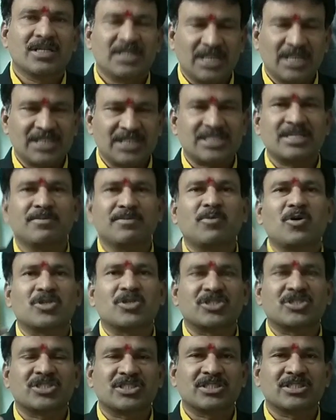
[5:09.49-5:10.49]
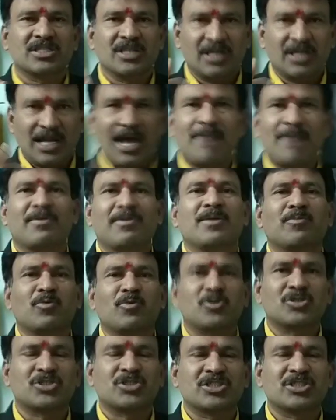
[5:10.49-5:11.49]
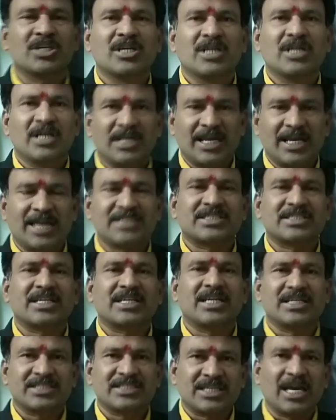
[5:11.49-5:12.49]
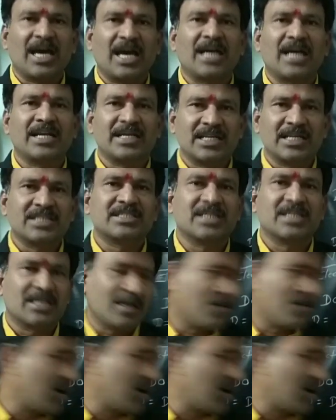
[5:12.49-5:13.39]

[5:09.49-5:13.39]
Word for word: test reports, lab reports, x-ray, scanning, etc.